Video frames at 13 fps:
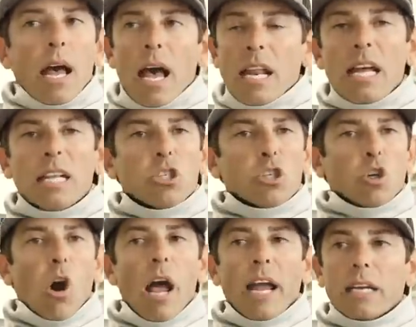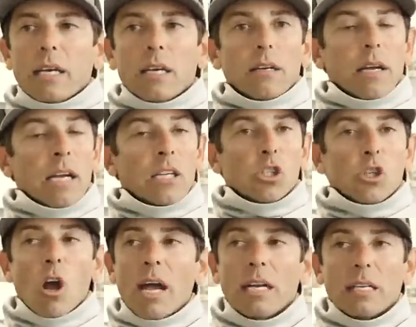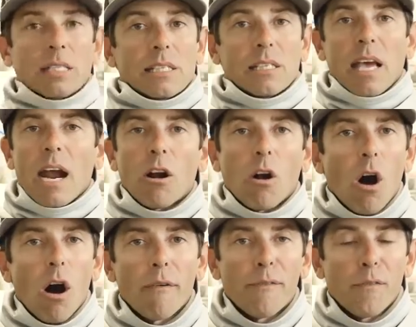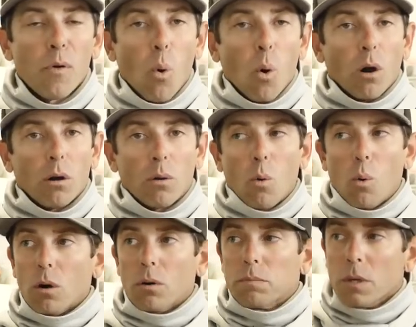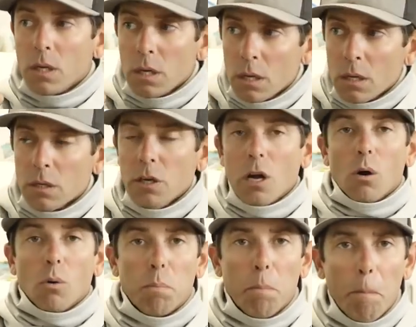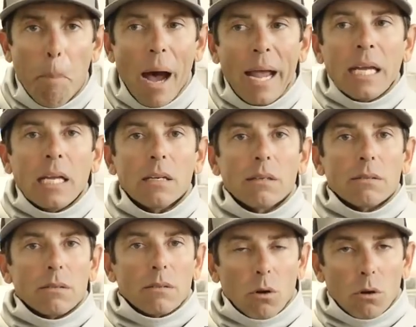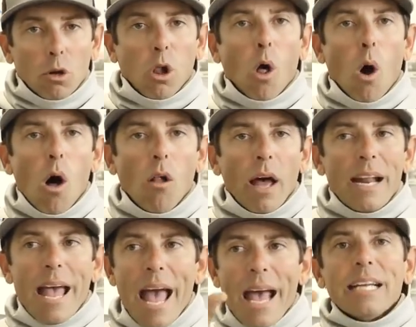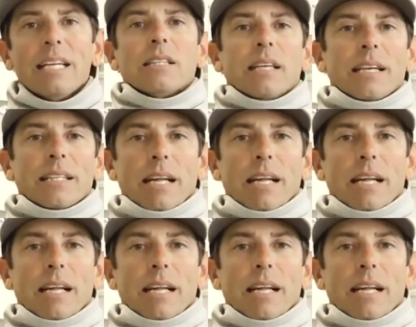And it's trying to scare off or you know, bite or claw at anything